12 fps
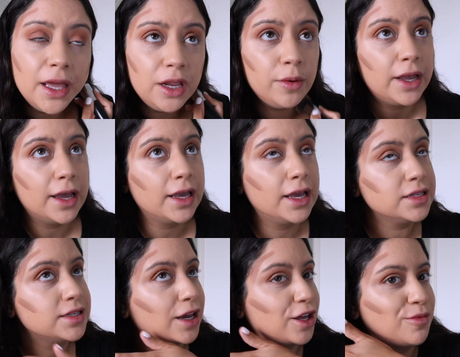Anyway, I
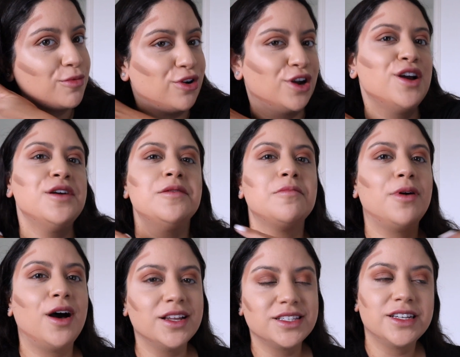guess like on a more
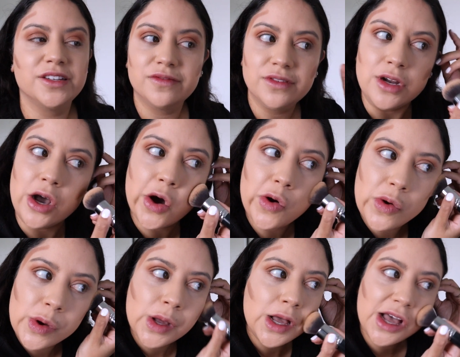positive
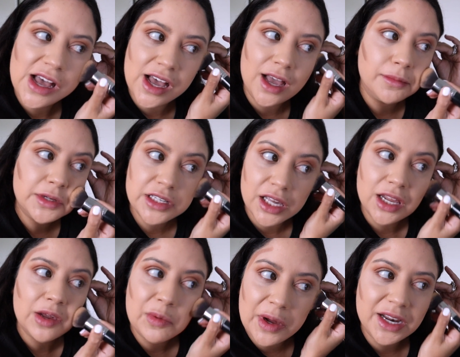note, I'm just
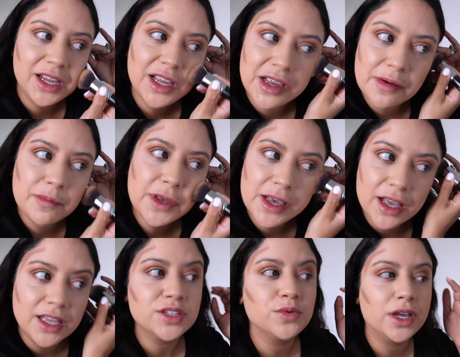getting ready
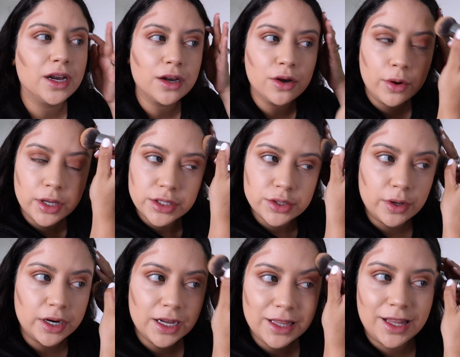because we are going to
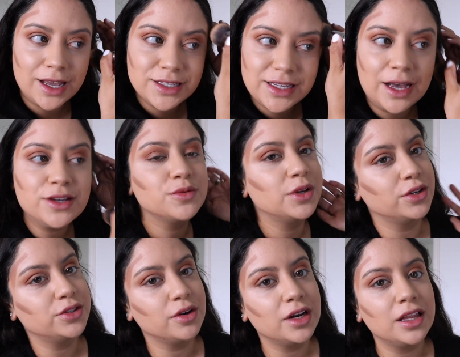our in-laws house. We go
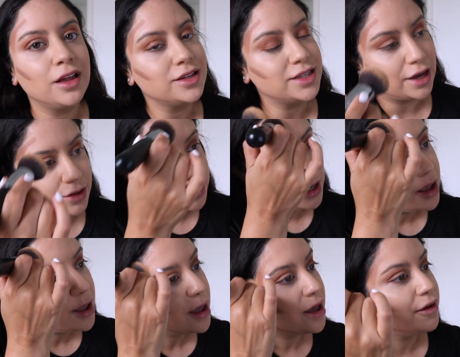to our in-laws house
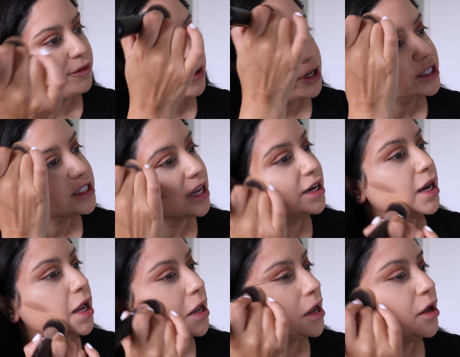every
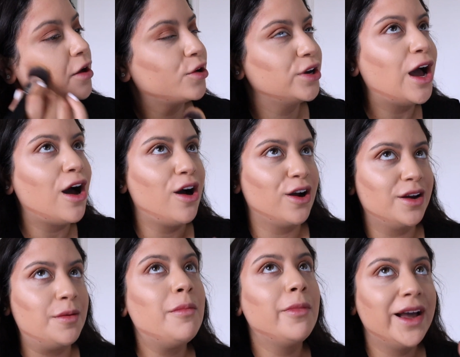Sunday, or
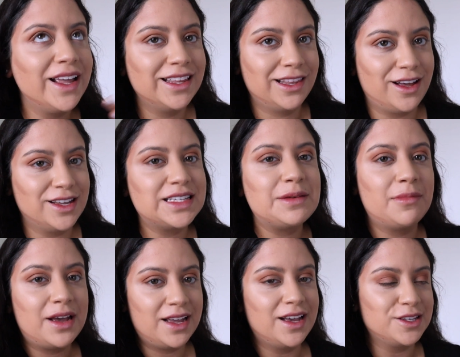not my in-laws,
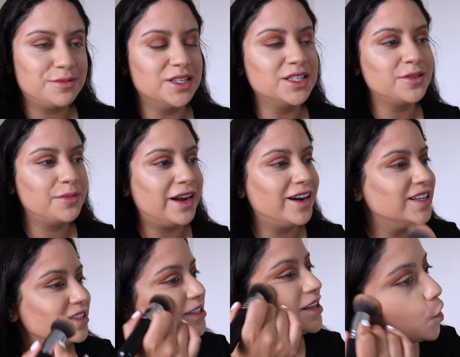my husband's
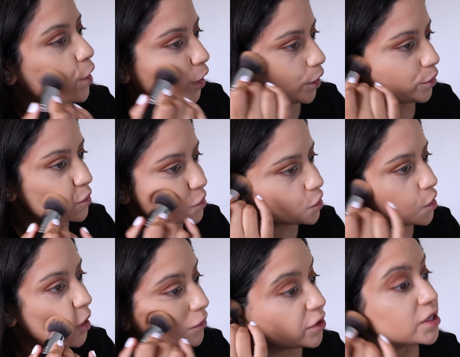parents' house
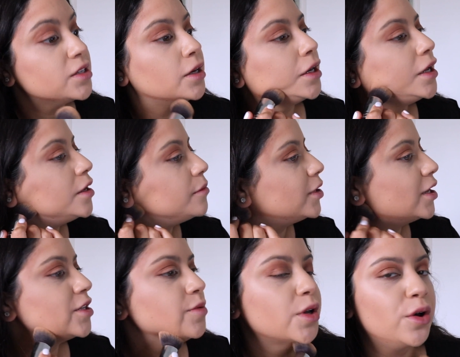every Sunday,
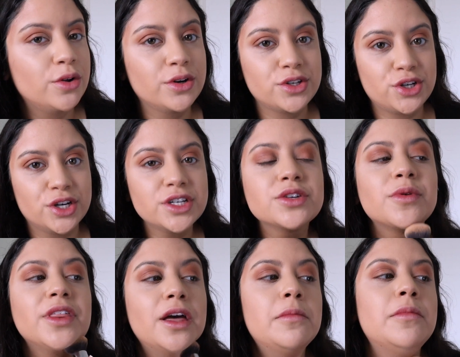because we go to church
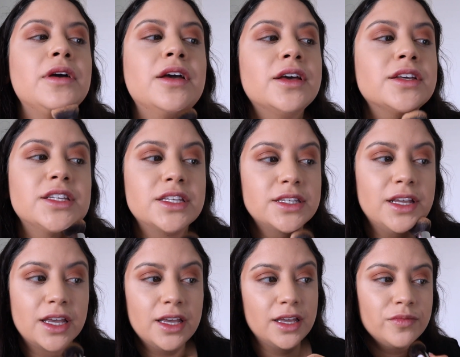with them since,
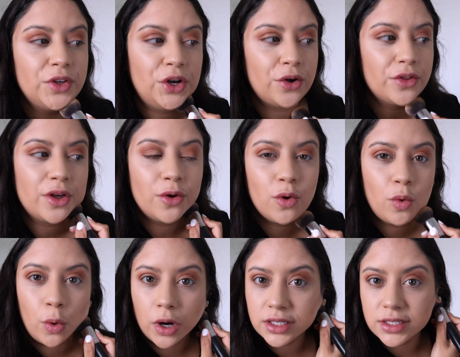like, you know, the whole
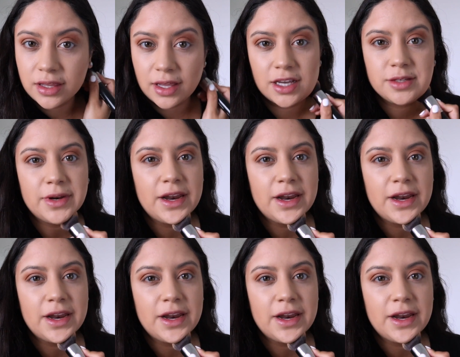quarantine thing has